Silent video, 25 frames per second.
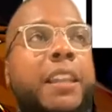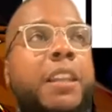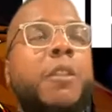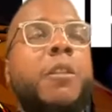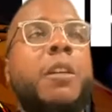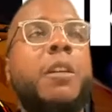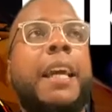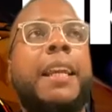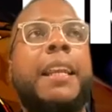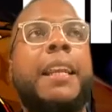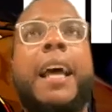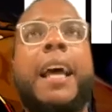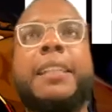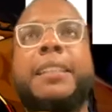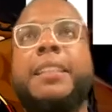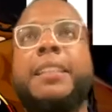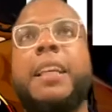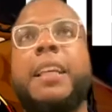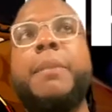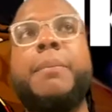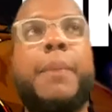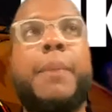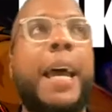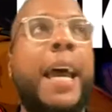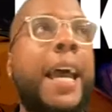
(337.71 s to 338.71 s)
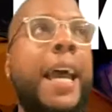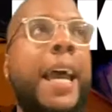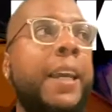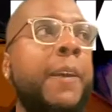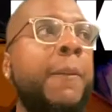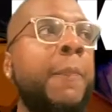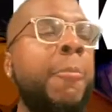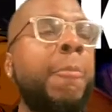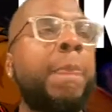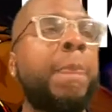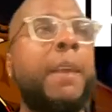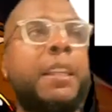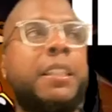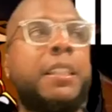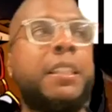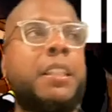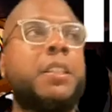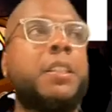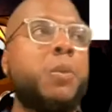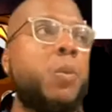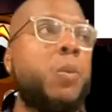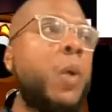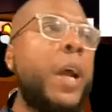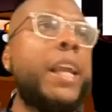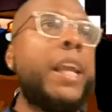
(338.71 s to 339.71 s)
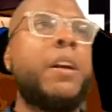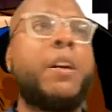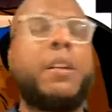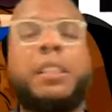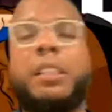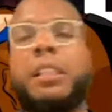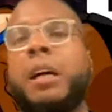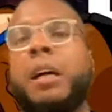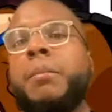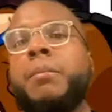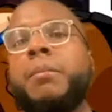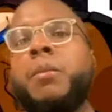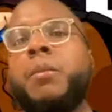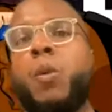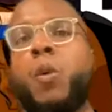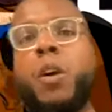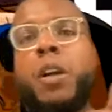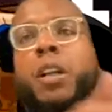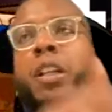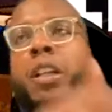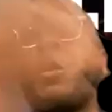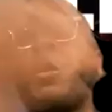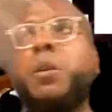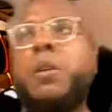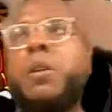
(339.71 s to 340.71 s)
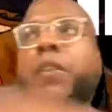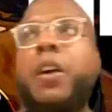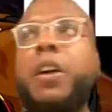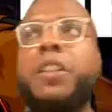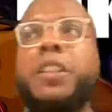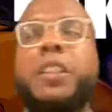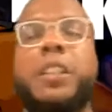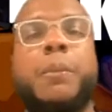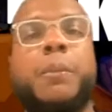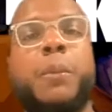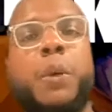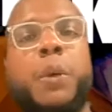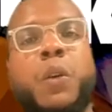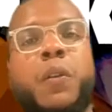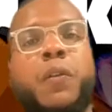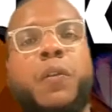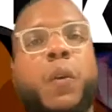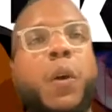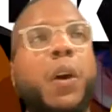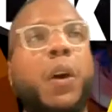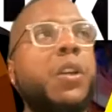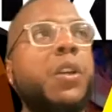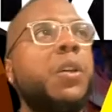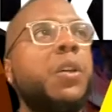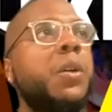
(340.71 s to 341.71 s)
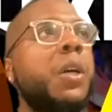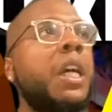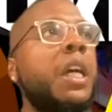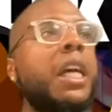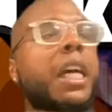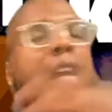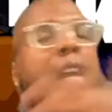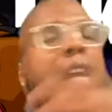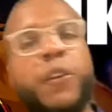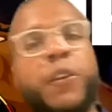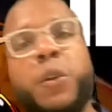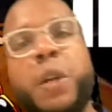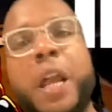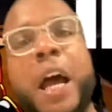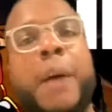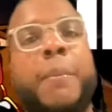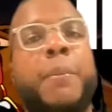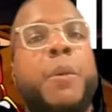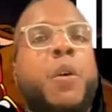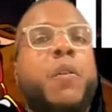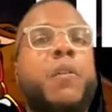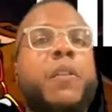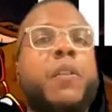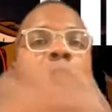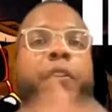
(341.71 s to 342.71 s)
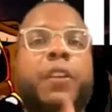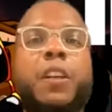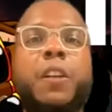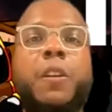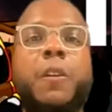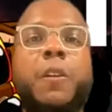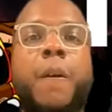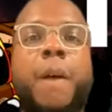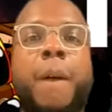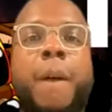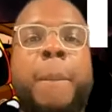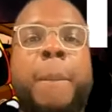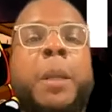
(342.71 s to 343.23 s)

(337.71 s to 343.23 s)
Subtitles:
You cannot sit back and just wait on something or the universe to move for you if you're not moving for you.